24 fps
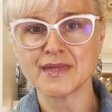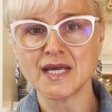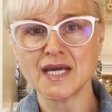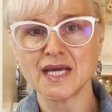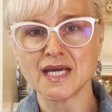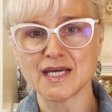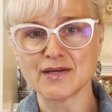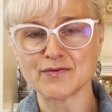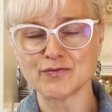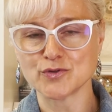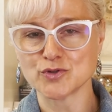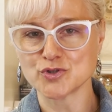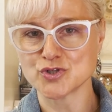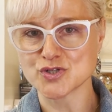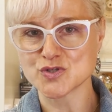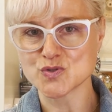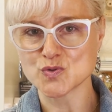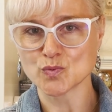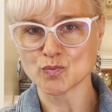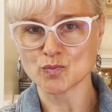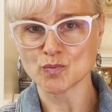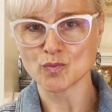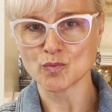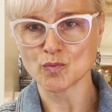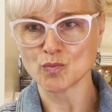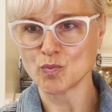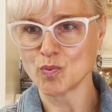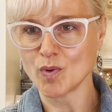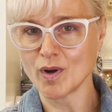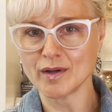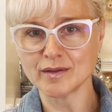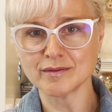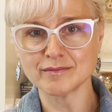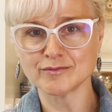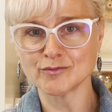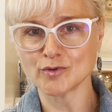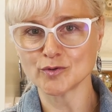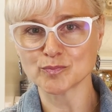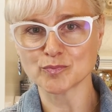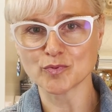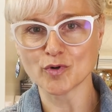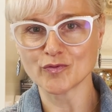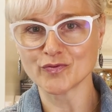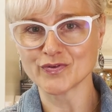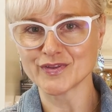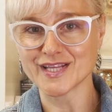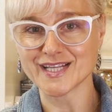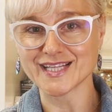if you just one
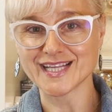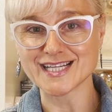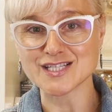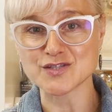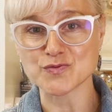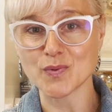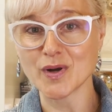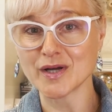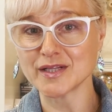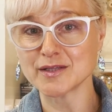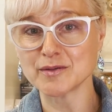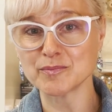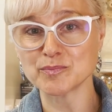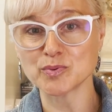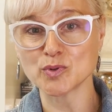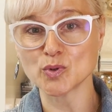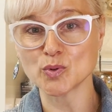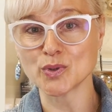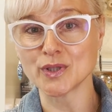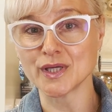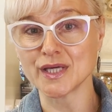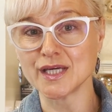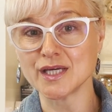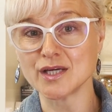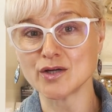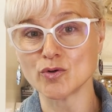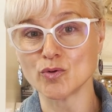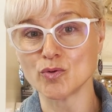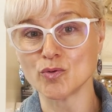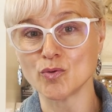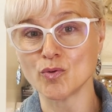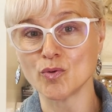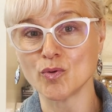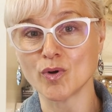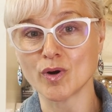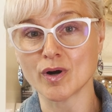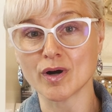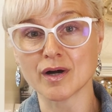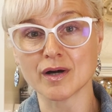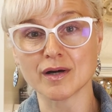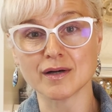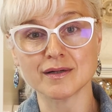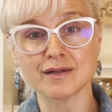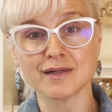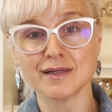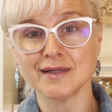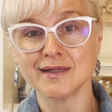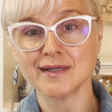nonprofit that has one employee
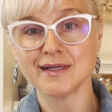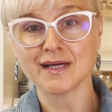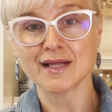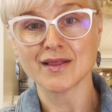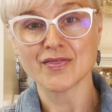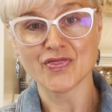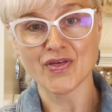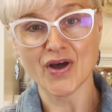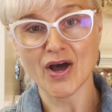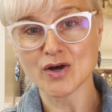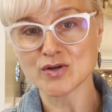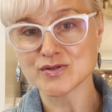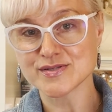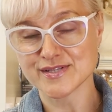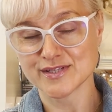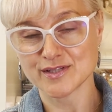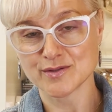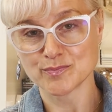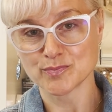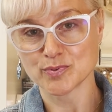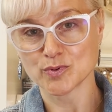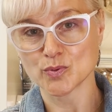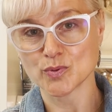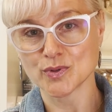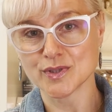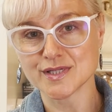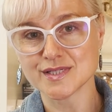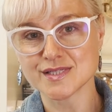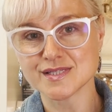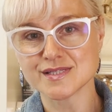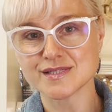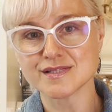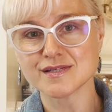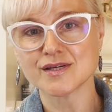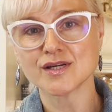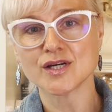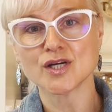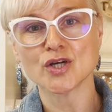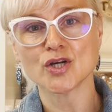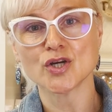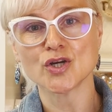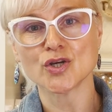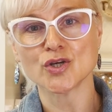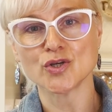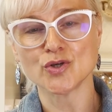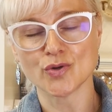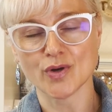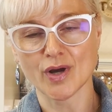or 1,000 employees,
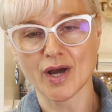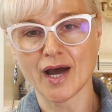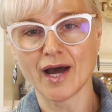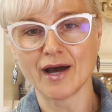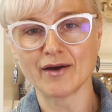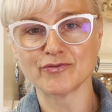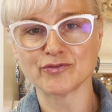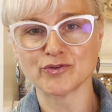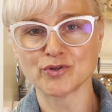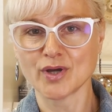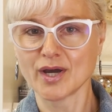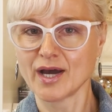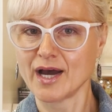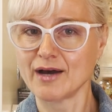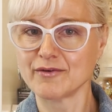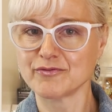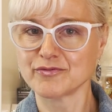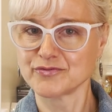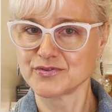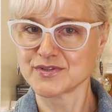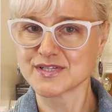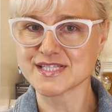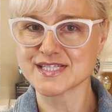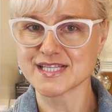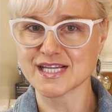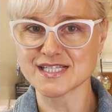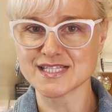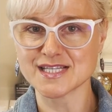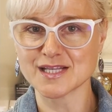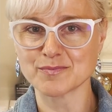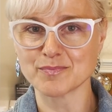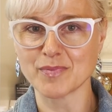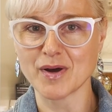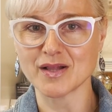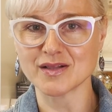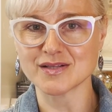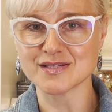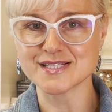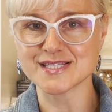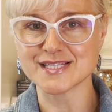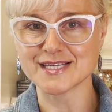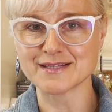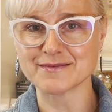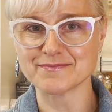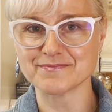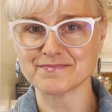you have to have fixed asset policy.